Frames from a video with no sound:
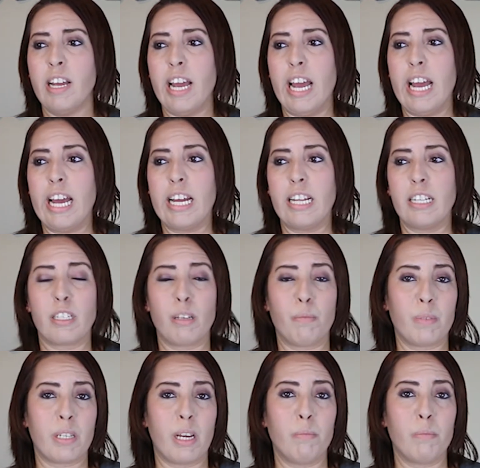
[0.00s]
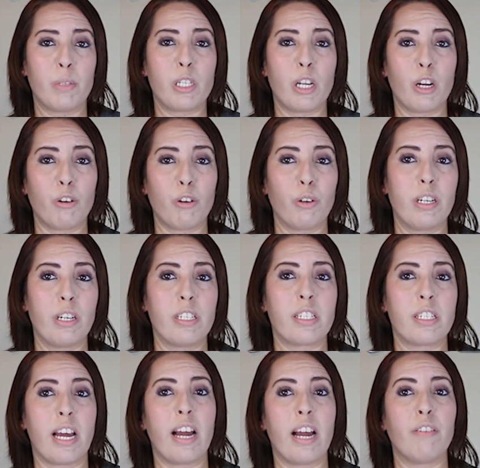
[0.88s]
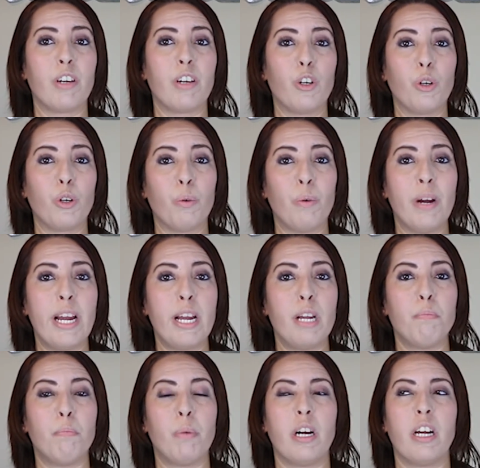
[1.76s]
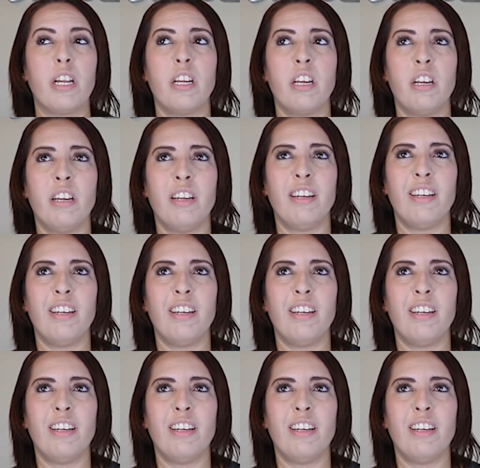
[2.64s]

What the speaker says: and sometimes steroids to have it go away, but